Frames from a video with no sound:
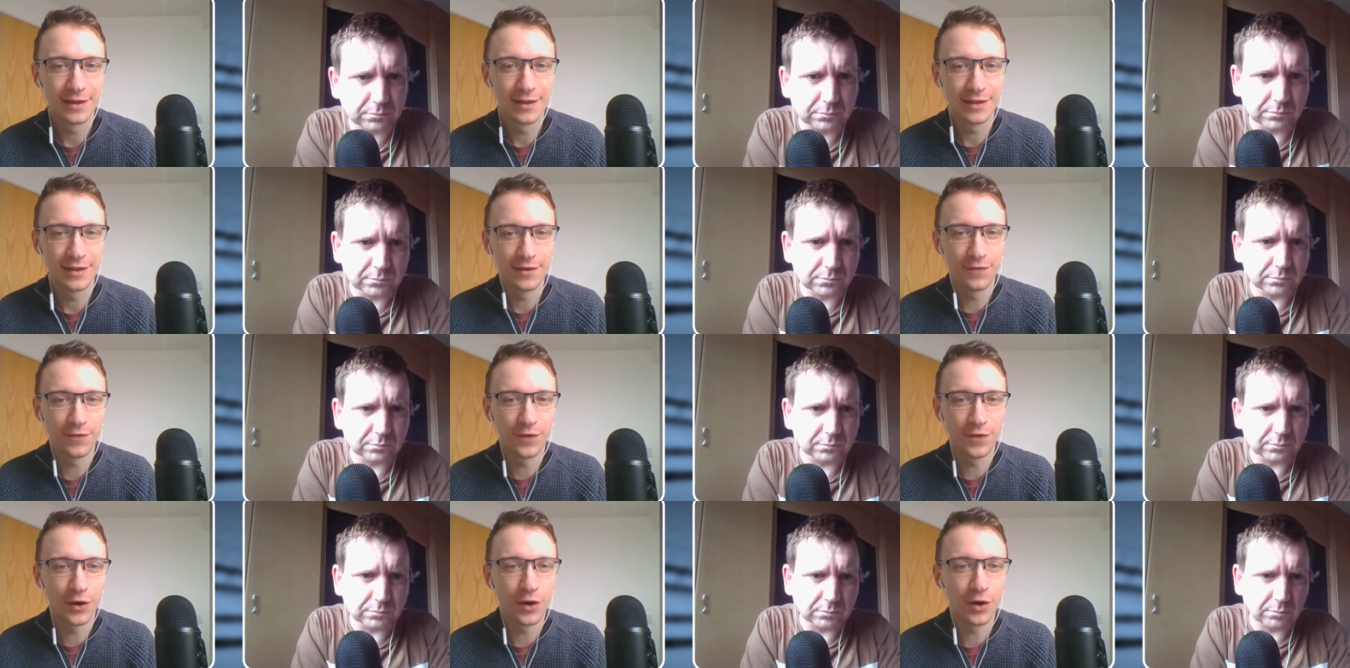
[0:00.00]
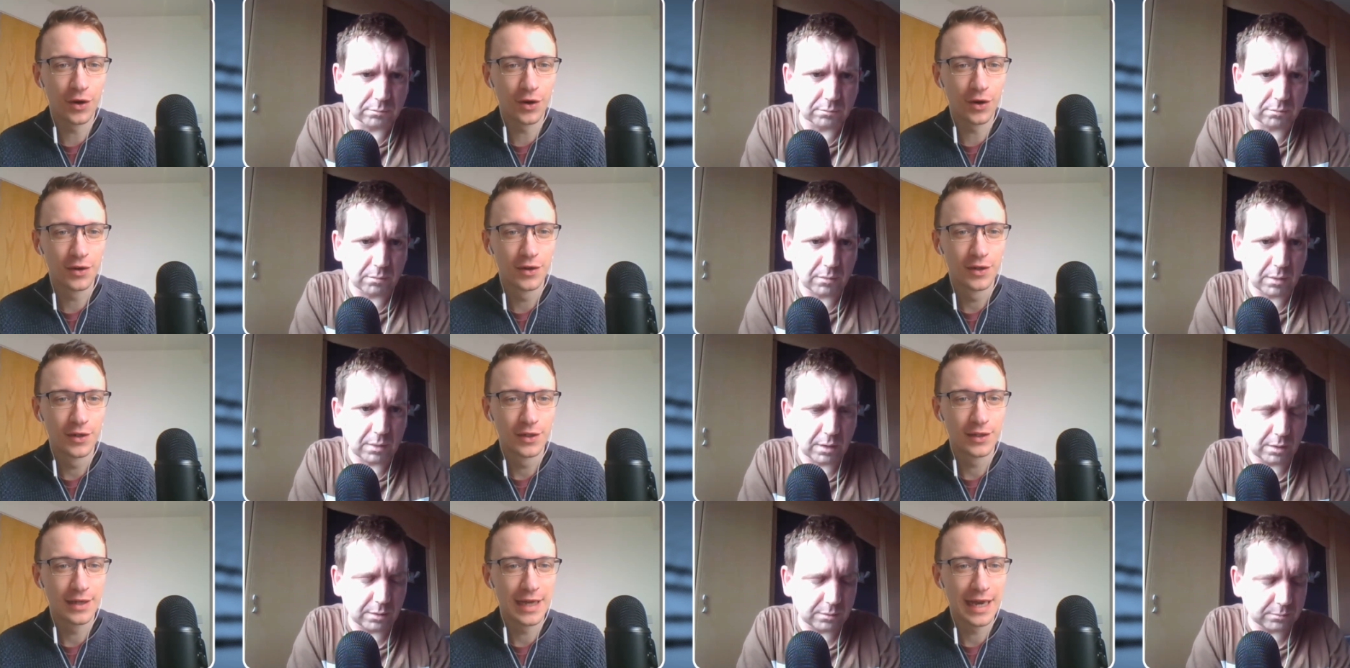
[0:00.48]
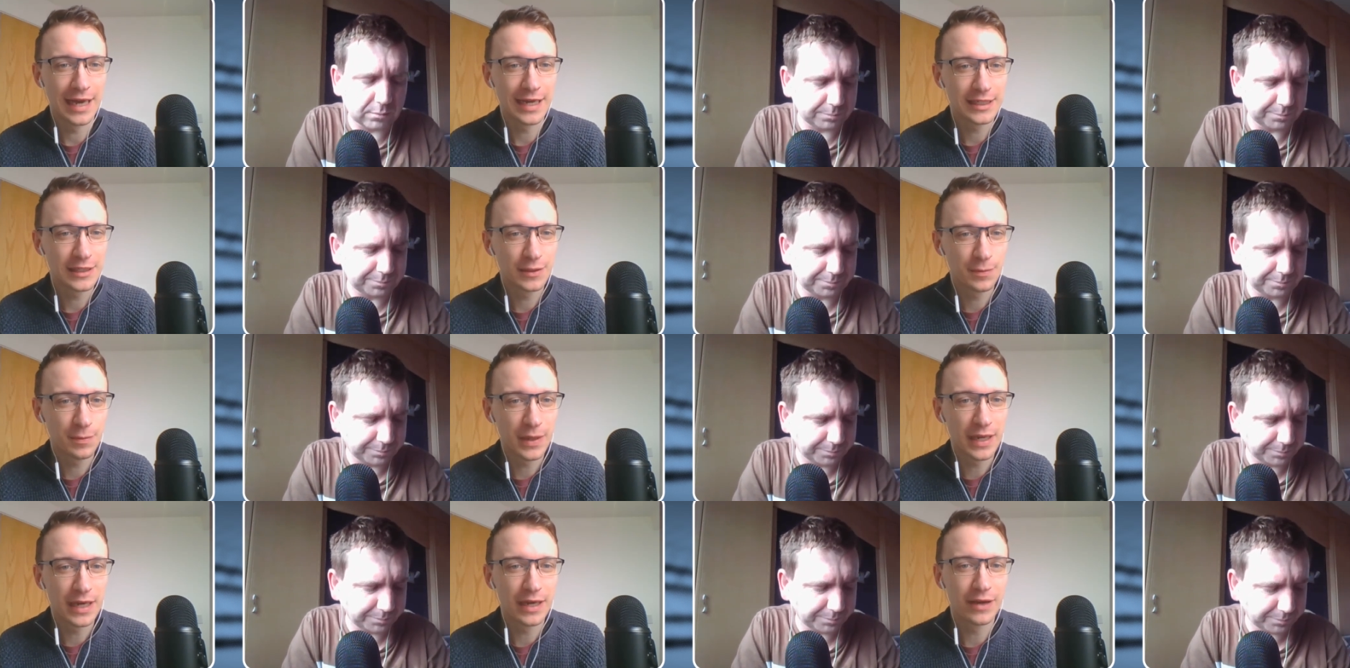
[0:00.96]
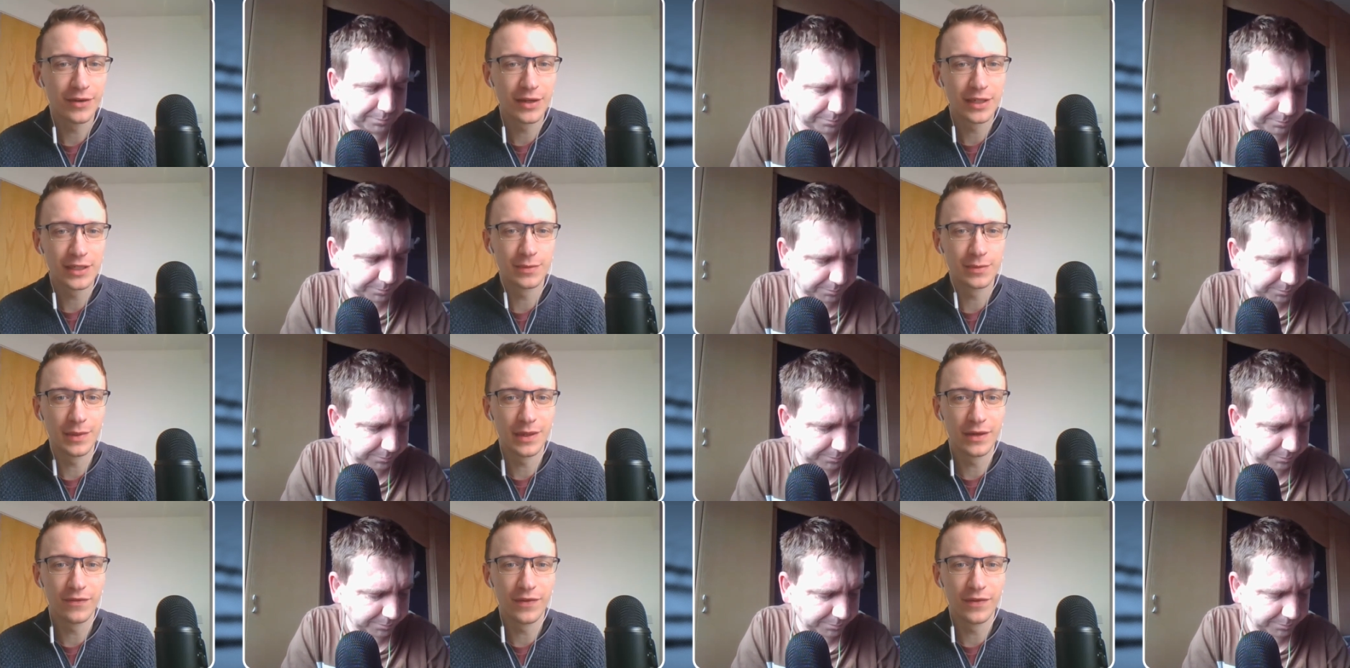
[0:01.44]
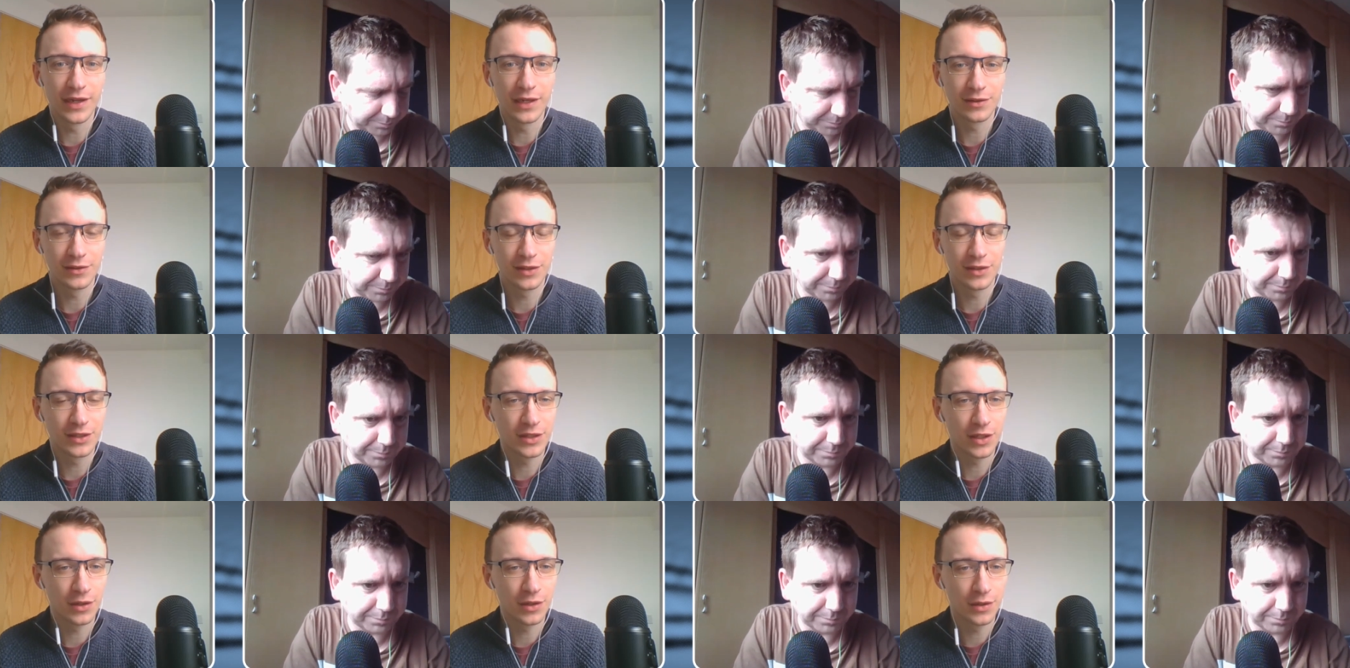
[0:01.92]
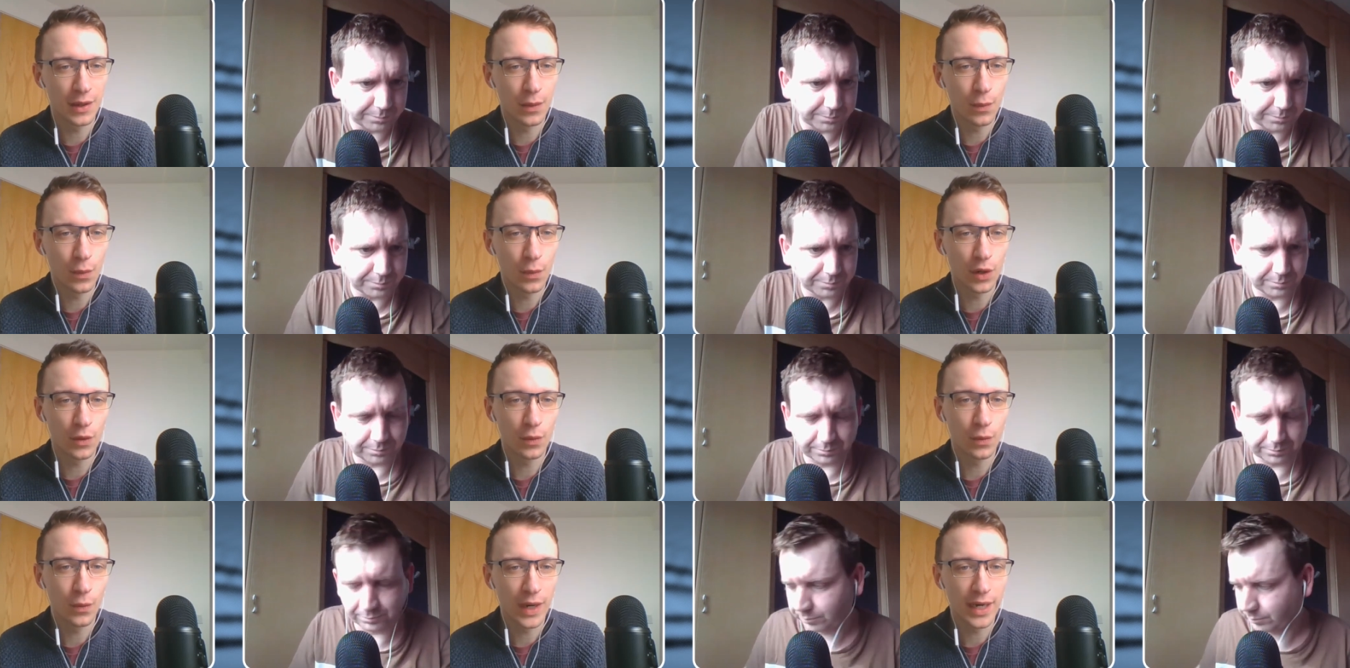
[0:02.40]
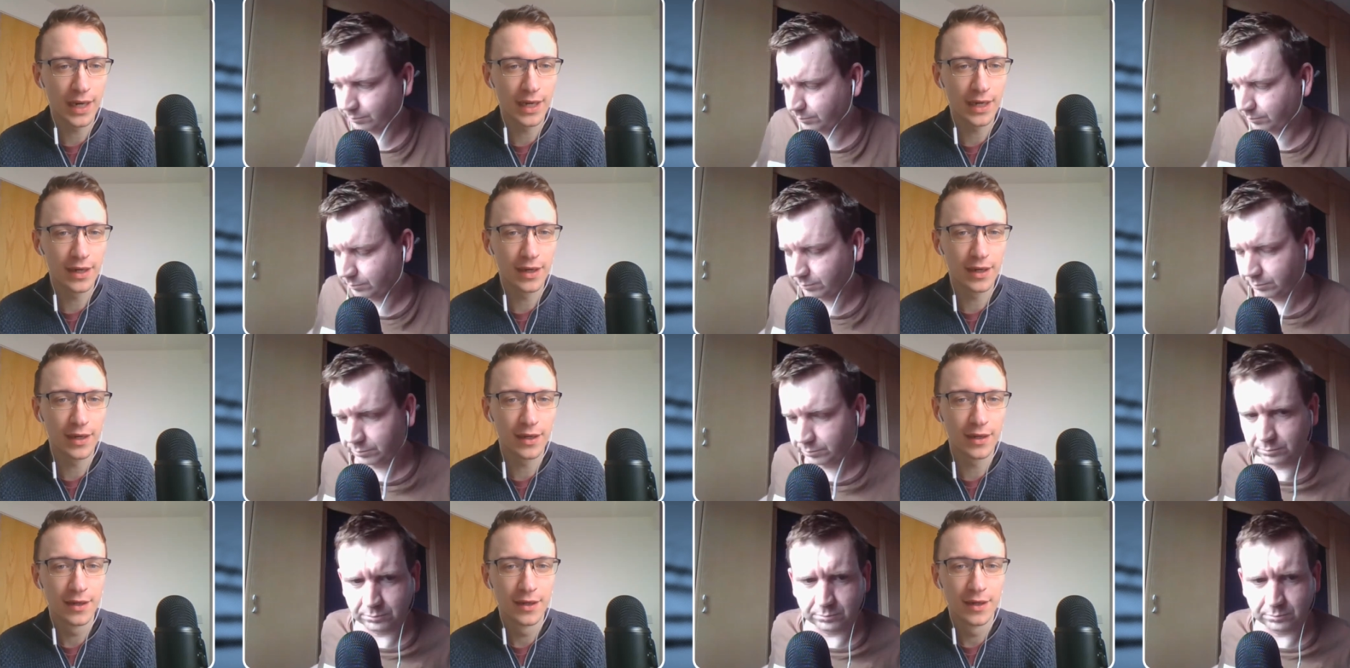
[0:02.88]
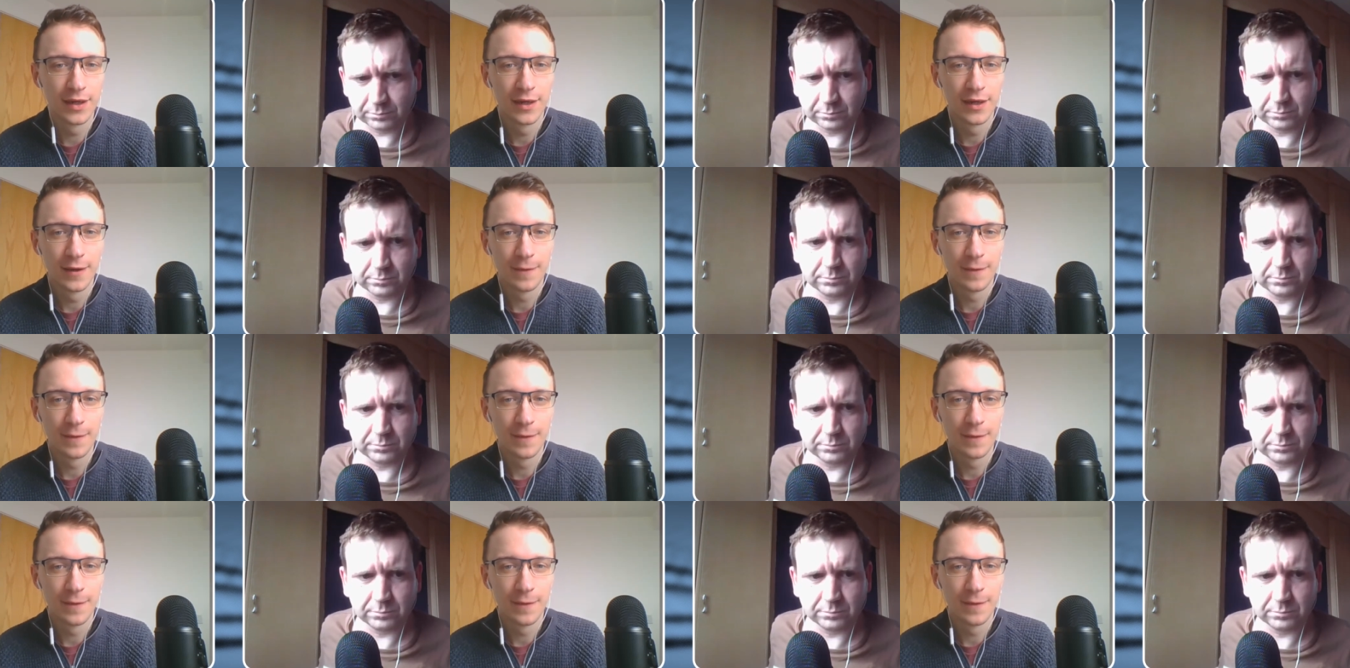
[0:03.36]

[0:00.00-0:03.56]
Speaker 1: The four experienced midfielders. Only one winger.